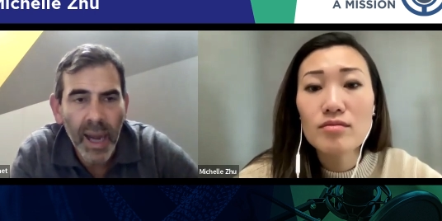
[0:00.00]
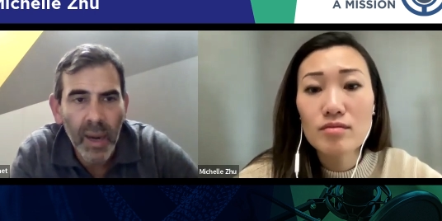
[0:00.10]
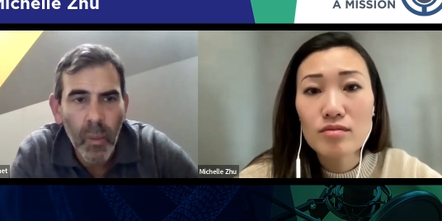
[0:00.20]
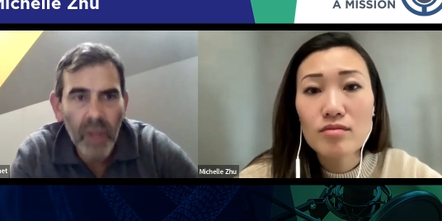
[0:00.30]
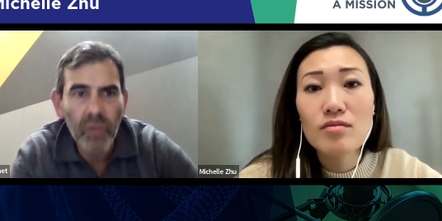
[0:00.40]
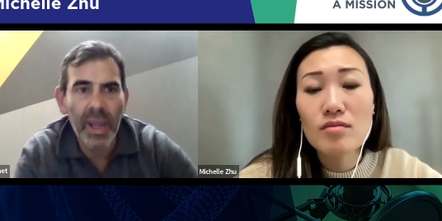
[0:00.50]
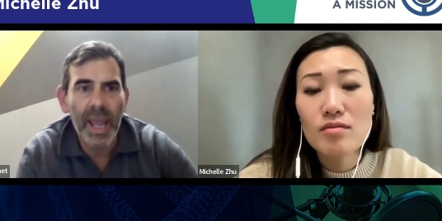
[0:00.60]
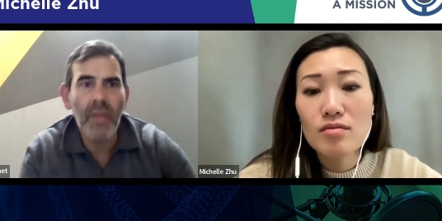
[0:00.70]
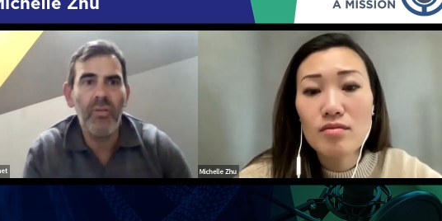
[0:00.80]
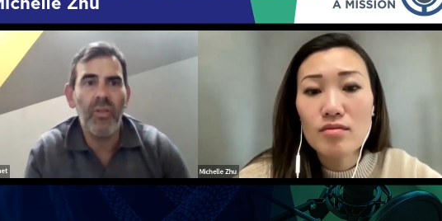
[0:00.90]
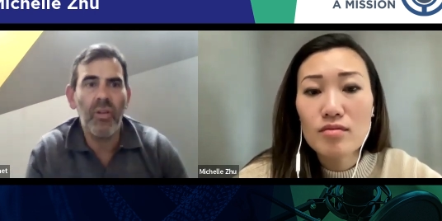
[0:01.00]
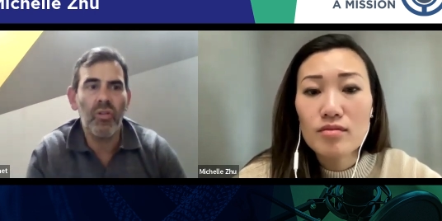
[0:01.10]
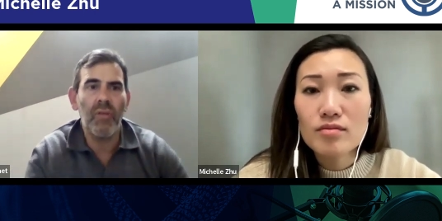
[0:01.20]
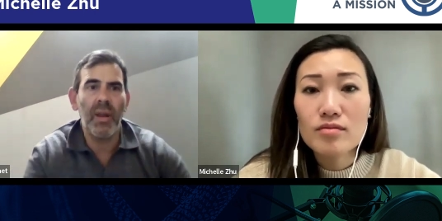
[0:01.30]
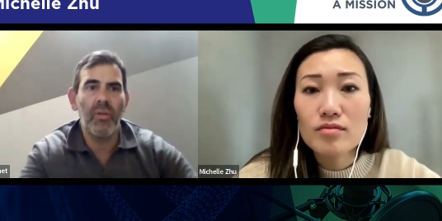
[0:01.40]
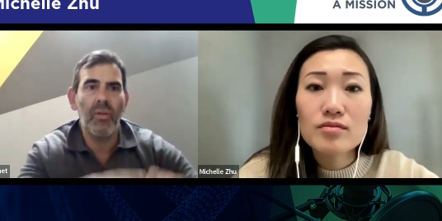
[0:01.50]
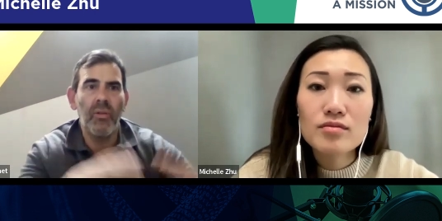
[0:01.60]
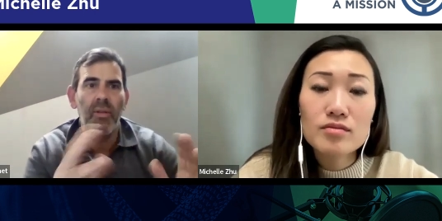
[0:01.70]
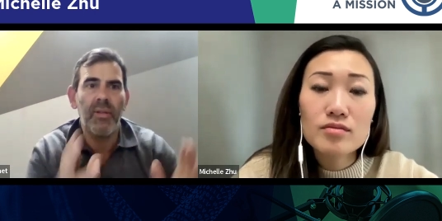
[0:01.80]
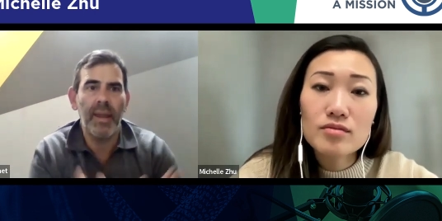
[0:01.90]
Speaker 1: And I'm wondering, is the strength
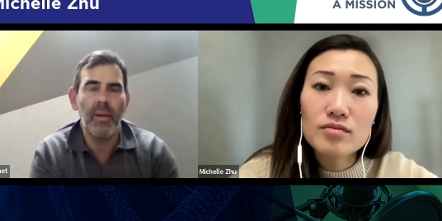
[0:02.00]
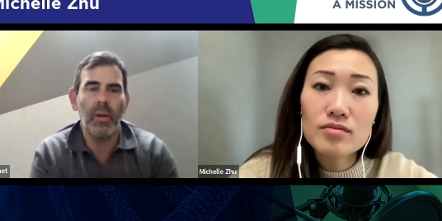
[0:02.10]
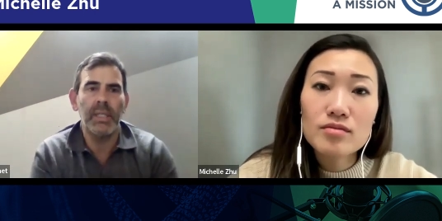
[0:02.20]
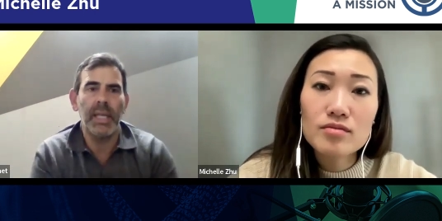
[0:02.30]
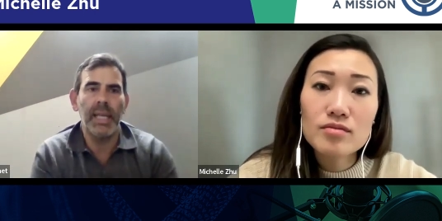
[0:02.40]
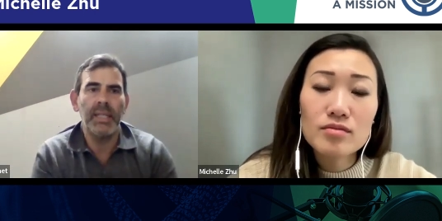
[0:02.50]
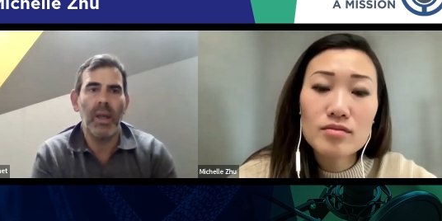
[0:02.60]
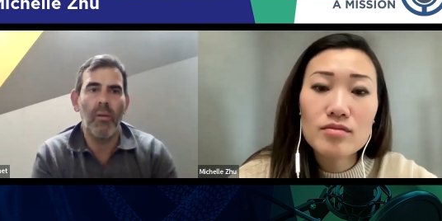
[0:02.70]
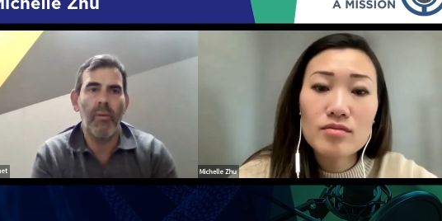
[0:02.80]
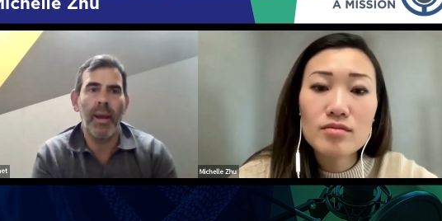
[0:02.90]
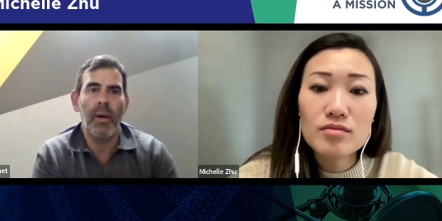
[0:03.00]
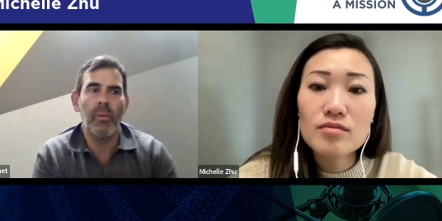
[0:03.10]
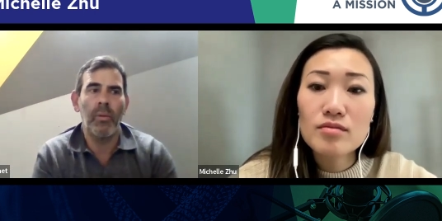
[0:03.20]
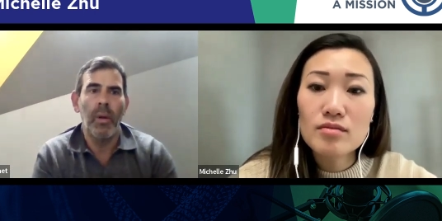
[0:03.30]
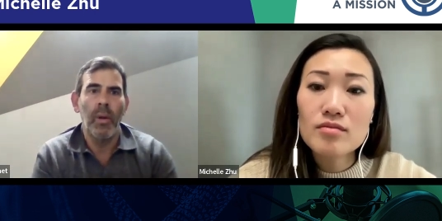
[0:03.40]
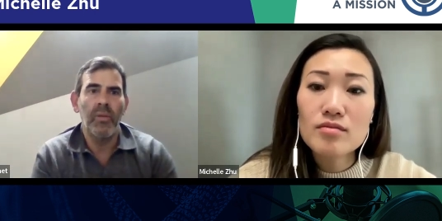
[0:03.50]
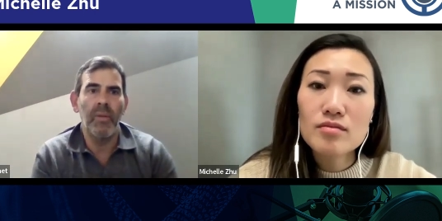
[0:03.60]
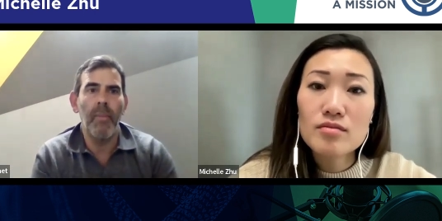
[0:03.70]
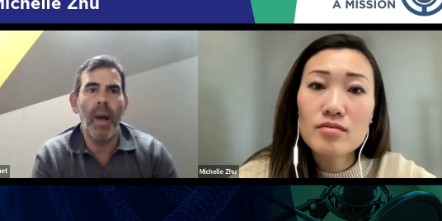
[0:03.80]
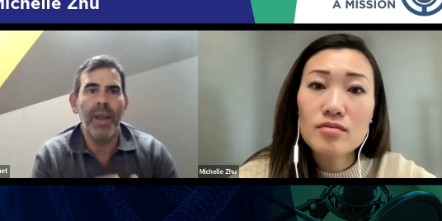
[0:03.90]
on the technology? Is it around
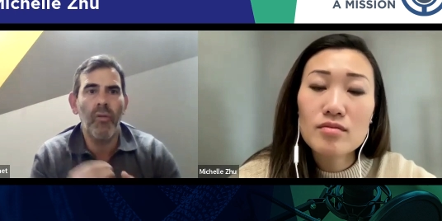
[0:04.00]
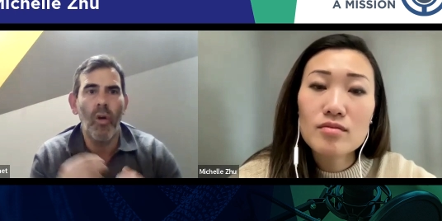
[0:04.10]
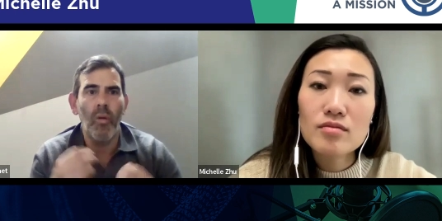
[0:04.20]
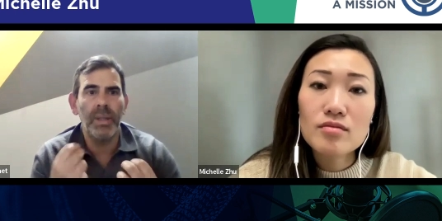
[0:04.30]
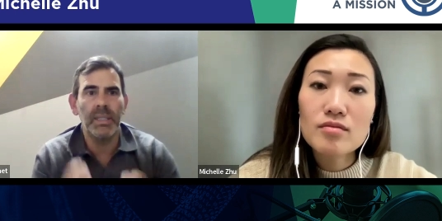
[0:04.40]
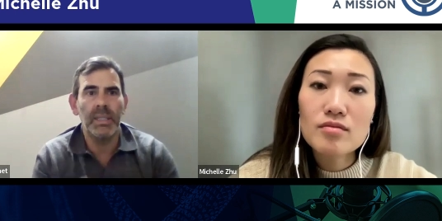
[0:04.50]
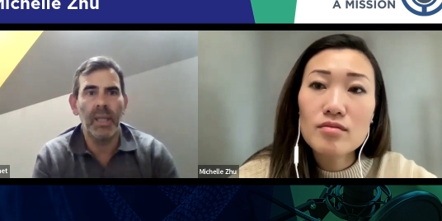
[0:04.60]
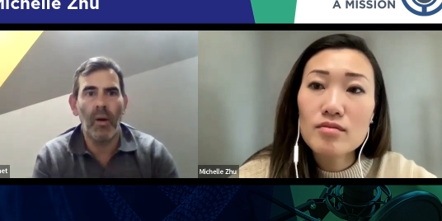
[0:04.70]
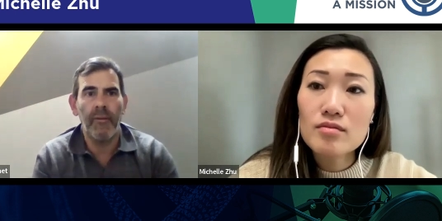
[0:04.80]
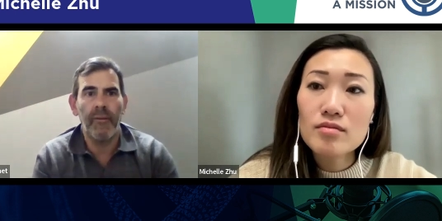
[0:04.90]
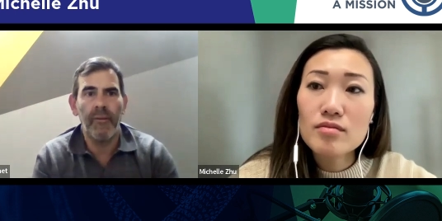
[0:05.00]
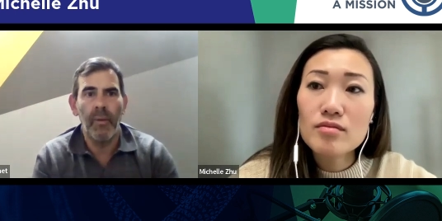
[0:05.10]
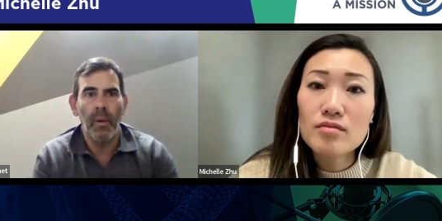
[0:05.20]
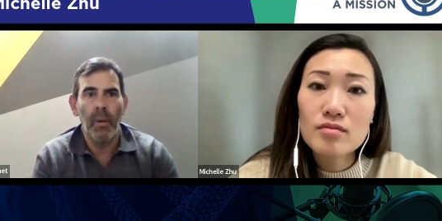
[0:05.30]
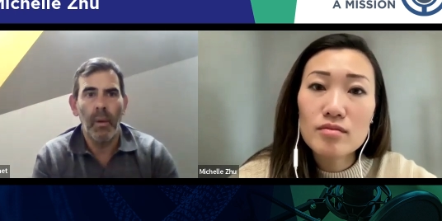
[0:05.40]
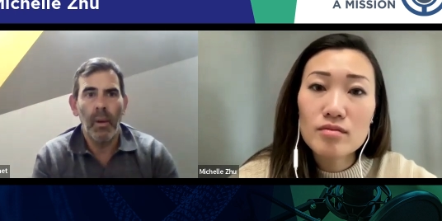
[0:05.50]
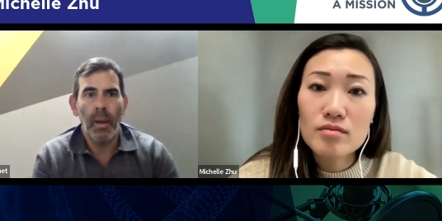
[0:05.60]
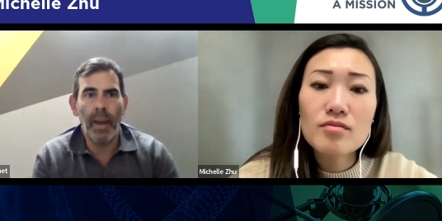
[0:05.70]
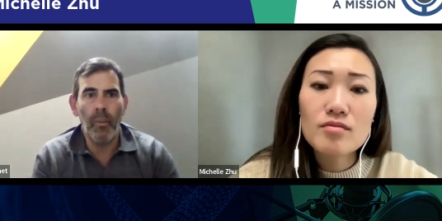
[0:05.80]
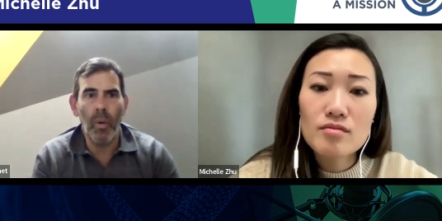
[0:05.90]
the microbe itself?
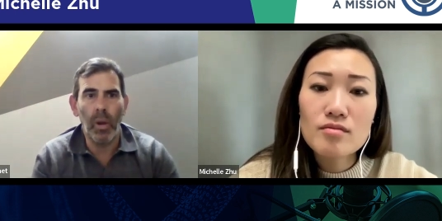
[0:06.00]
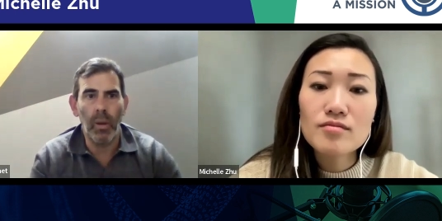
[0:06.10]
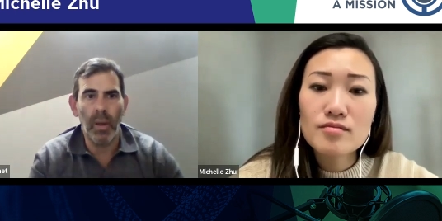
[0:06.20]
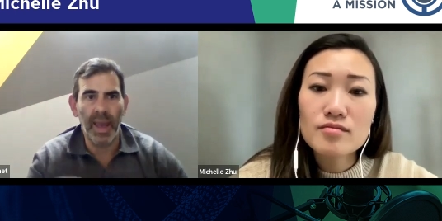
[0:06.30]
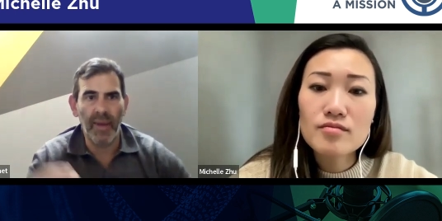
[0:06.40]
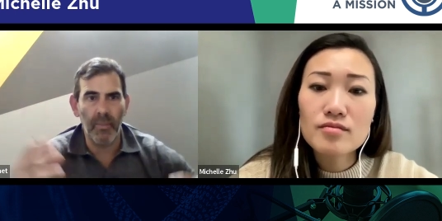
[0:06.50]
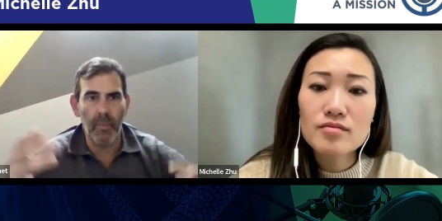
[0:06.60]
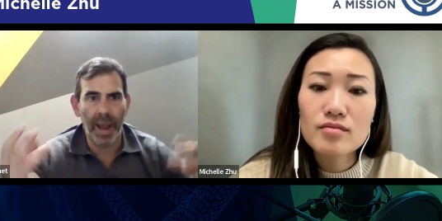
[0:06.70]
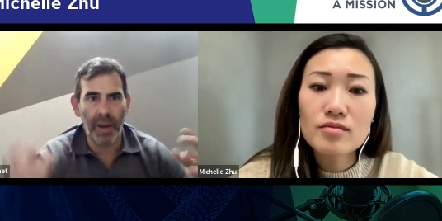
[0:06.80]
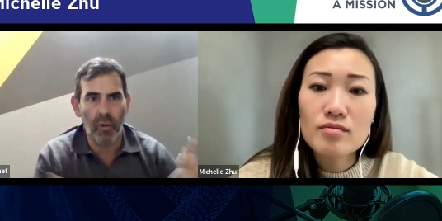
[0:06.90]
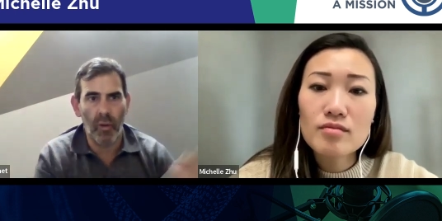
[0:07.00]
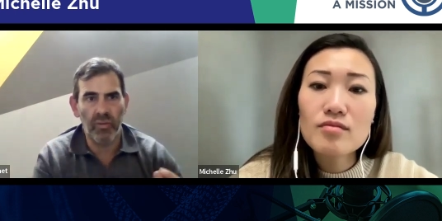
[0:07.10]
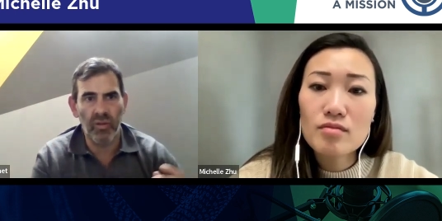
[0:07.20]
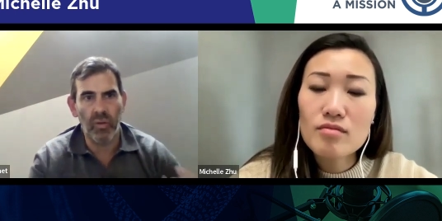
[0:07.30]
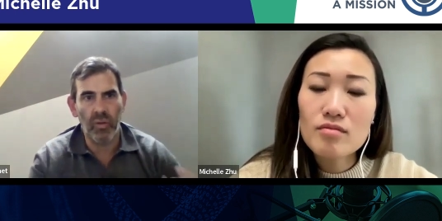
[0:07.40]
and what you can get the microbe to